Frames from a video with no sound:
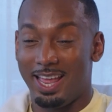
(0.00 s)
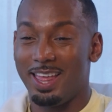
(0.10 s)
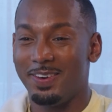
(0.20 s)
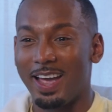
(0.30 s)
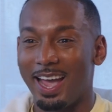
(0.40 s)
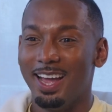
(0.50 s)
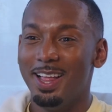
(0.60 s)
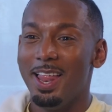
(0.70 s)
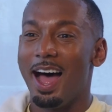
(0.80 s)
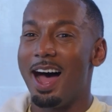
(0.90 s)
Okay?
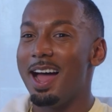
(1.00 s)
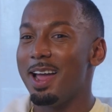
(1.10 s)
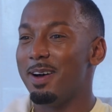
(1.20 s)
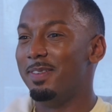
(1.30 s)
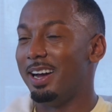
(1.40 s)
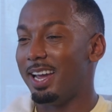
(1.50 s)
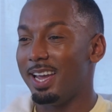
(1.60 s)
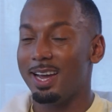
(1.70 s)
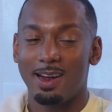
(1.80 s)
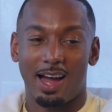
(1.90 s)
I am
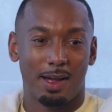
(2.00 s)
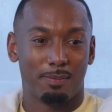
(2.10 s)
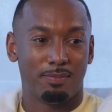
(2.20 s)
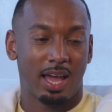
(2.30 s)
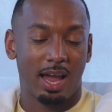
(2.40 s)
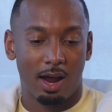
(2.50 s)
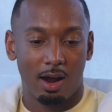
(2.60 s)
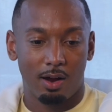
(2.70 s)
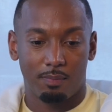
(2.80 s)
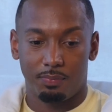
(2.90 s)
here. I am
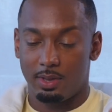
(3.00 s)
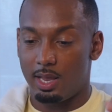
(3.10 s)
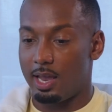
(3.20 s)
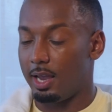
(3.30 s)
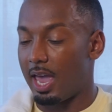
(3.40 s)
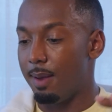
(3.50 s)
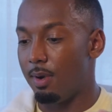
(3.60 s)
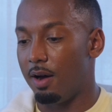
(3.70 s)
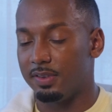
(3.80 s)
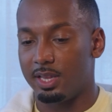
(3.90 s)
there. It came
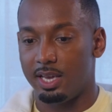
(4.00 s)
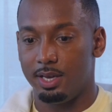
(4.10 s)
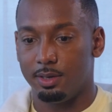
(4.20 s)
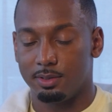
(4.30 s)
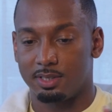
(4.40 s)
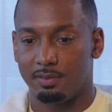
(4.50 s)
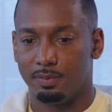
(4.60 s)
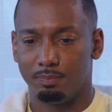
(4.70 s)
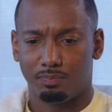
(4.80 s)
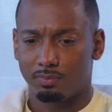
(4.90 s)
off of the heels
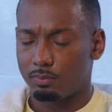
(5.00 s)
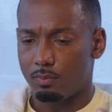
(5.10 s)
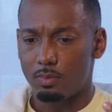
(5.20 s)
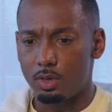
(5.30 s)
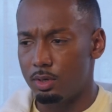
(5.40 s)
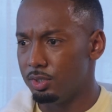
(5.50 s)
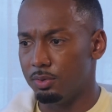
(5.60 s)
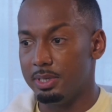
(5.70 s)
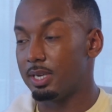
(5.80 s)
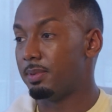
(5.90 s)
of
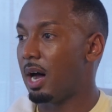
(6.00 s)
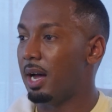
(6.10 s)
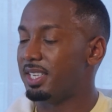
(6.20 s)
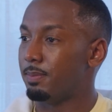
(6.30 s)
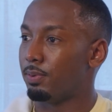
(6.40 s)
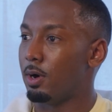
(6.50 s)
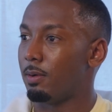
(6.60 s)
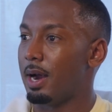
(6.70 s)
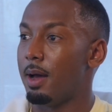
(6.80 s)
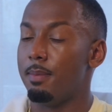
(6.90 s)
doing some content
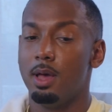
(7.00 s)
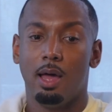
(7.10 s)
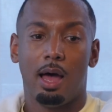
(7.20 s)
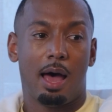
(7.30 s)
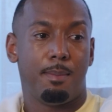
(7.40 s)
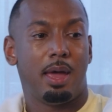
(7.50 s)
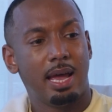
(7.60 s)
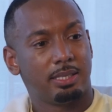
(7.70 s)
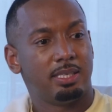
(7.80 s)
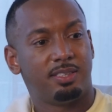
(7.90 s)
program. I'm at
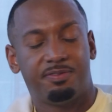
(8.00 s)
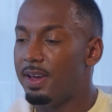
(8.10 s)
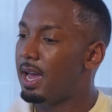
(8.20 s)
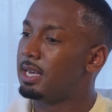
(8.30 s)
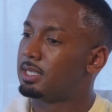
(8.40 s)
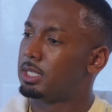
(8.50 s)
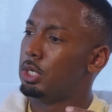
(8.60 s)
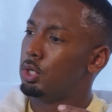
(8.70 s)
Essence Fest.